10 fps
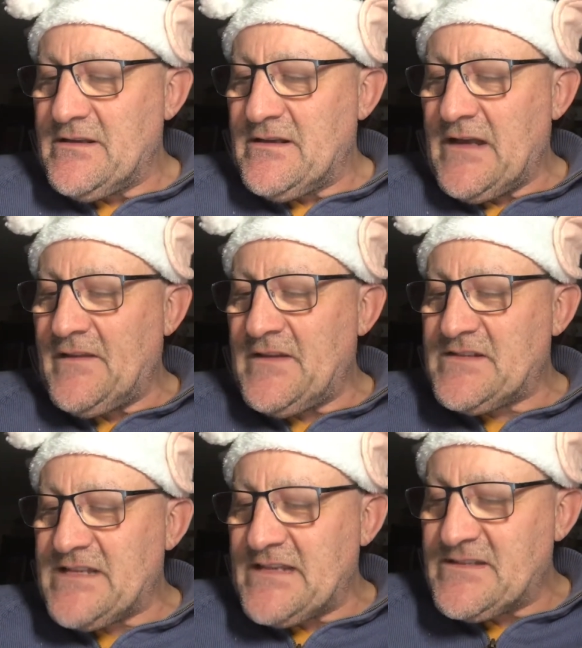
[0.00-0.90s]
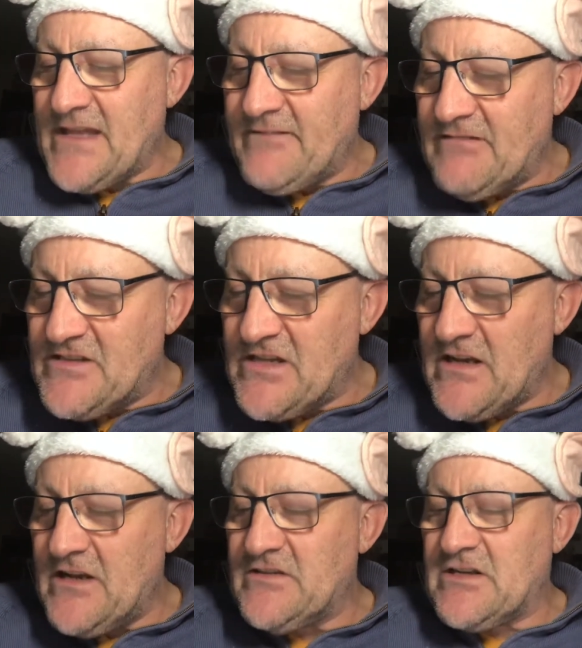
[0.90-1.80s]
And it says they
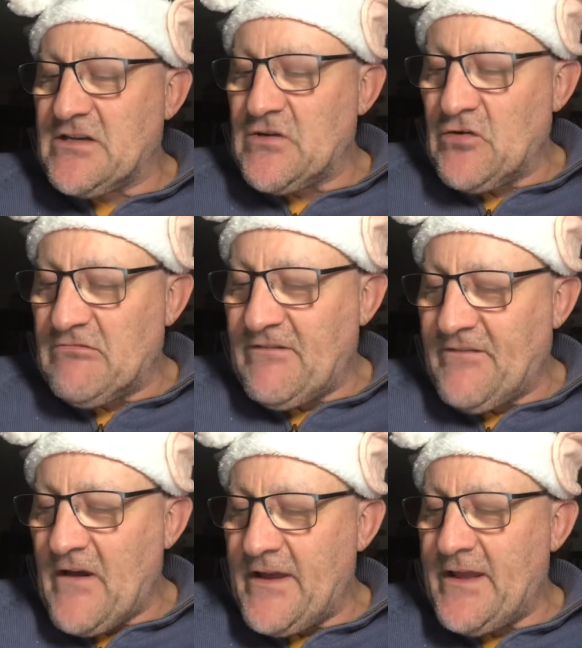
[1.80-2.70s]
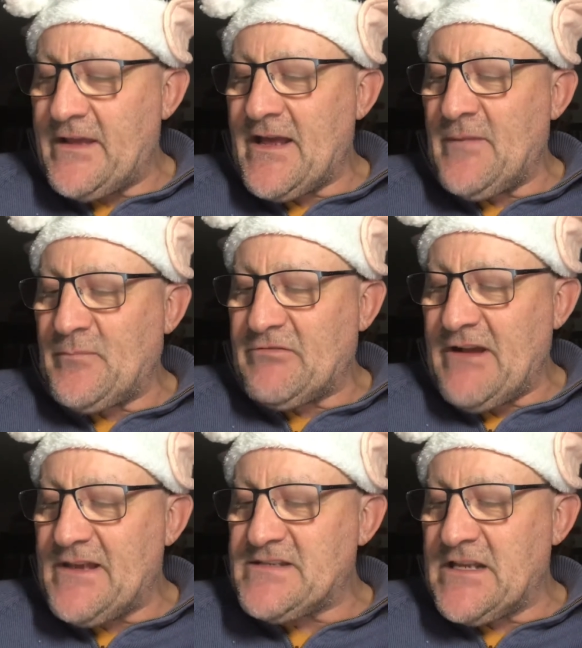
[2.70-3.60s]
returned glorifying and
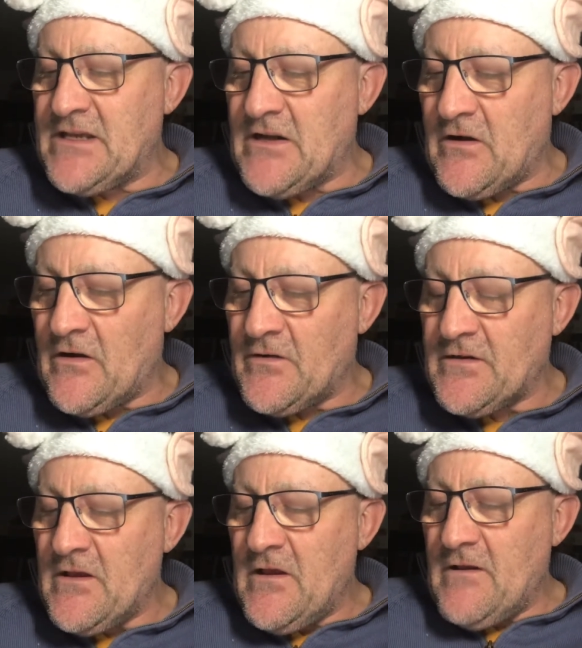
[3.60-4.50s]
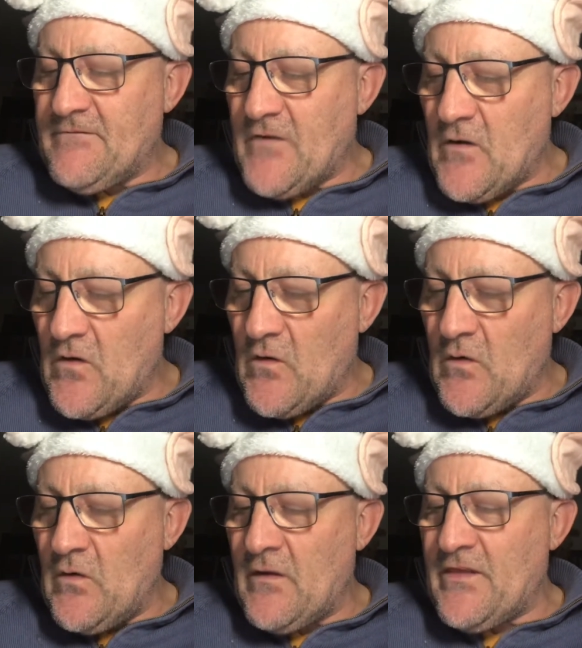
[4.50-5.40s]
praising God for
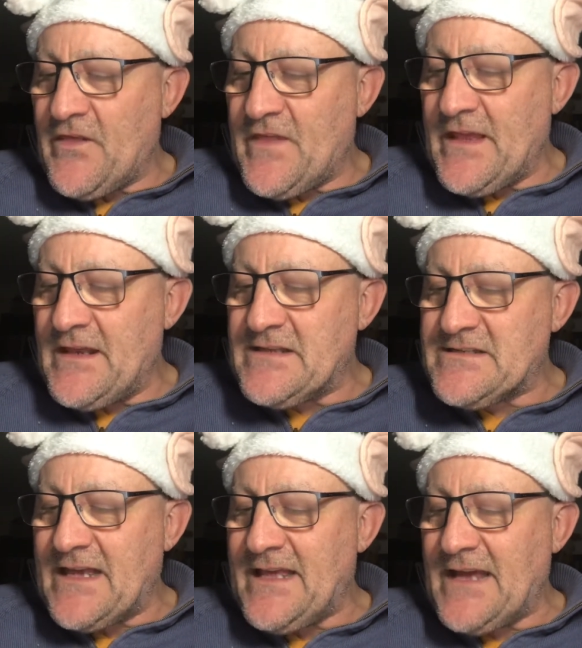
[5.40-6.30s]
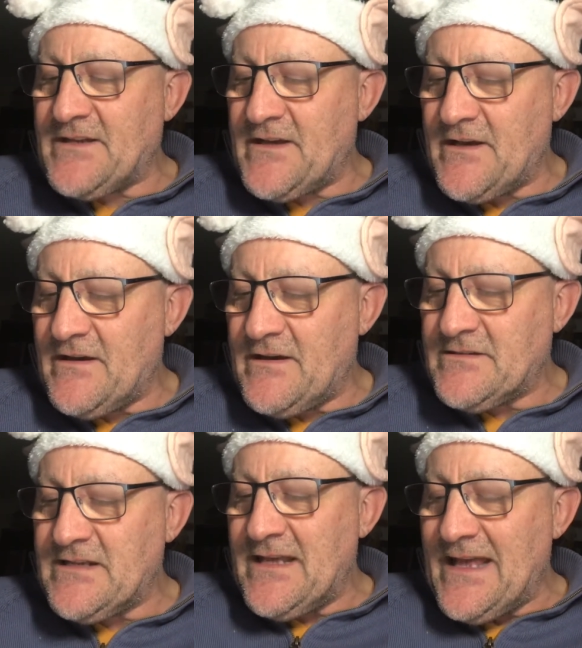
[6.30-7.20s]
all the things they had
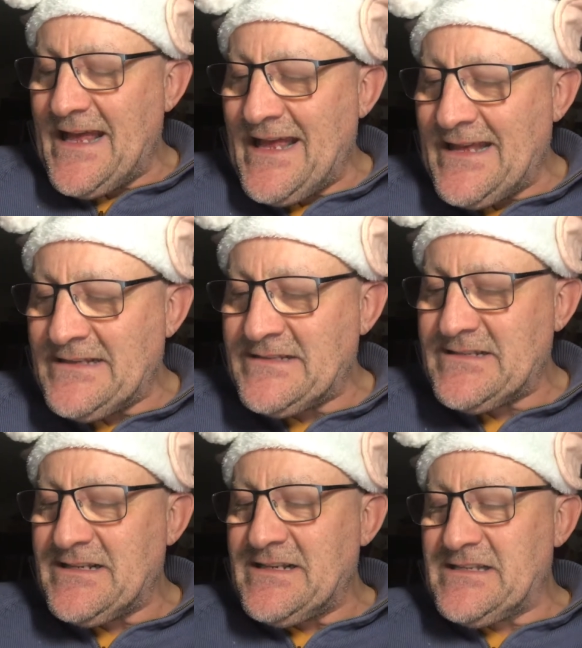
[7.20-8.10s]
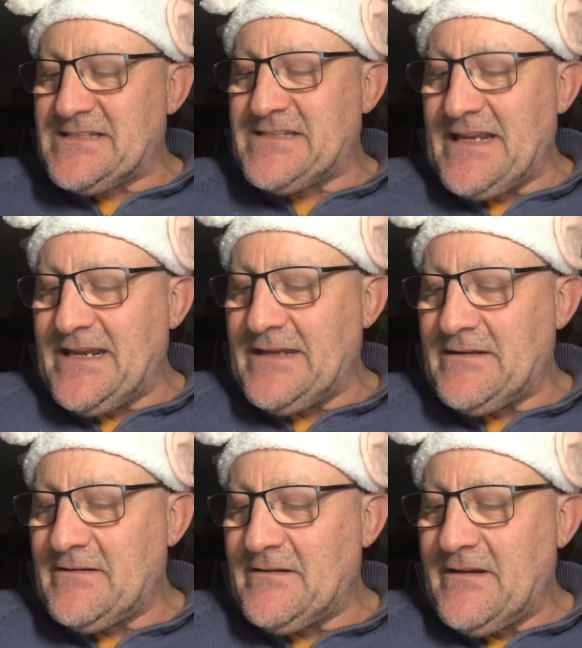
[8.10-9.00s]
heard and seen.
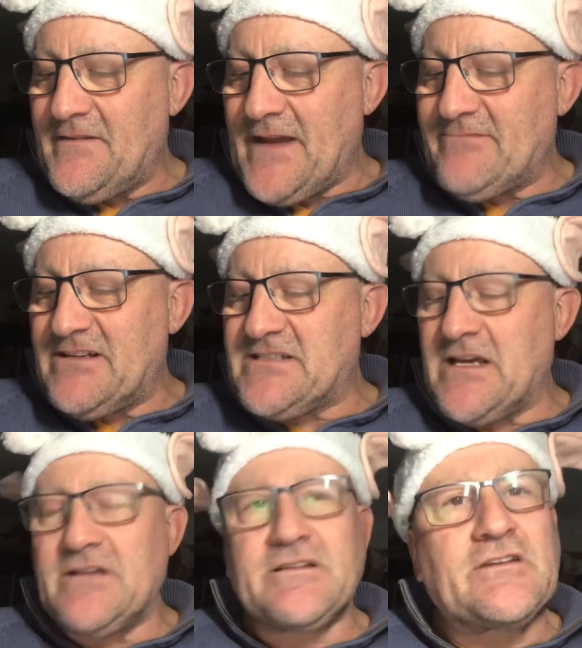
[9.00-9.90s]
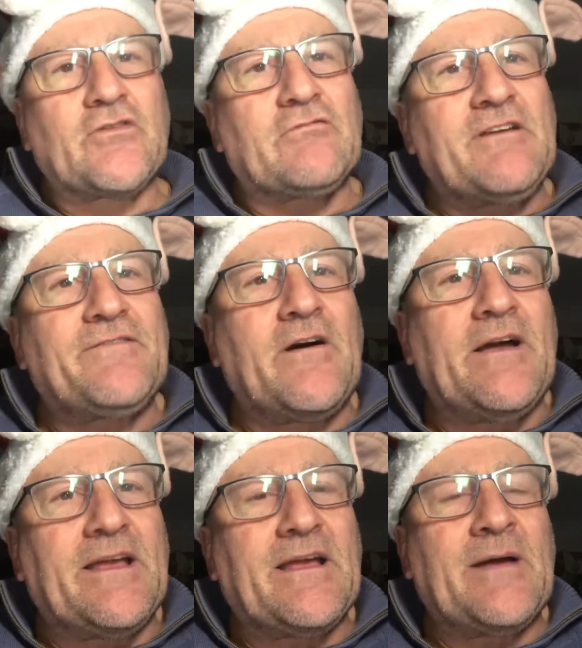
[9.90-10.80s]
They returned
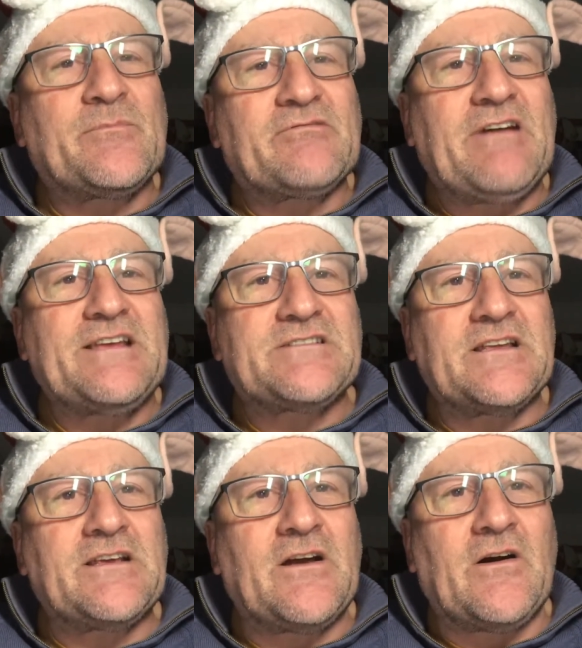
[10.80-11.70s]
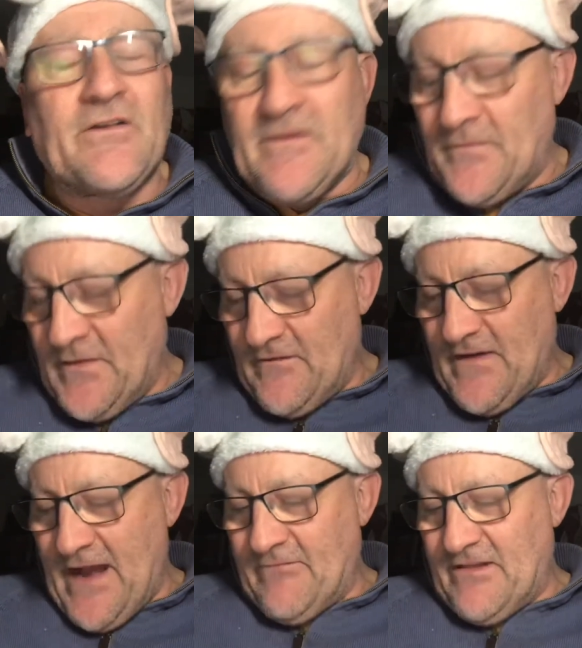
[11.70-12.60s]
glorifying and praising God
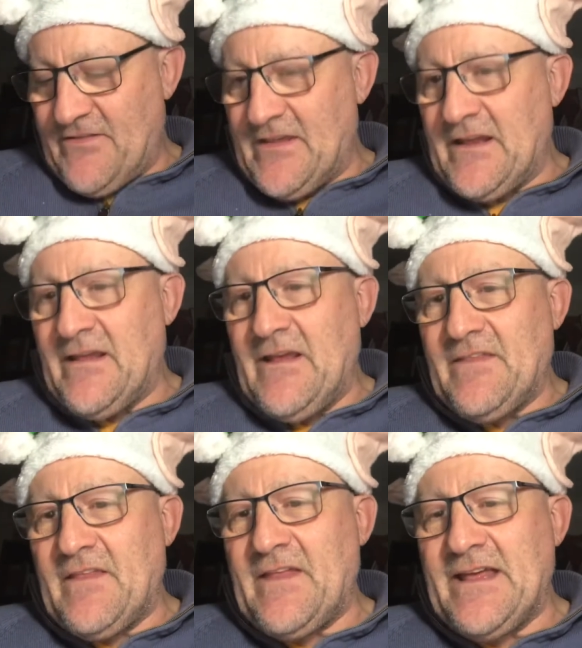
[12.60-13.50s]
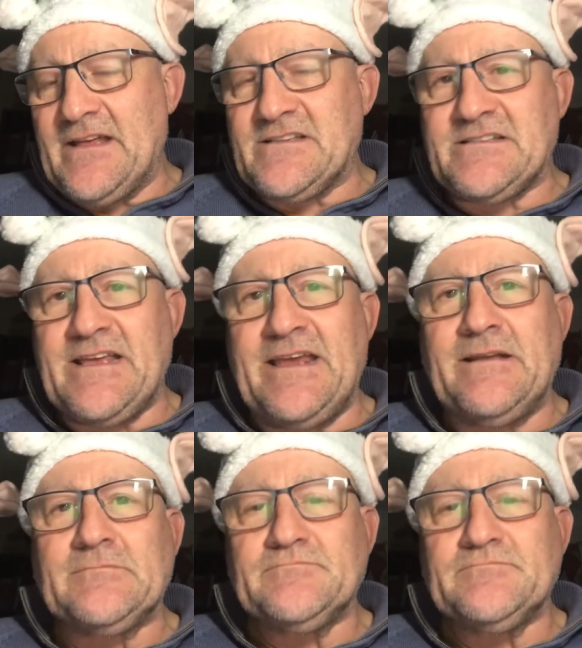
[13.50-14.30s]
for everything that they had seen.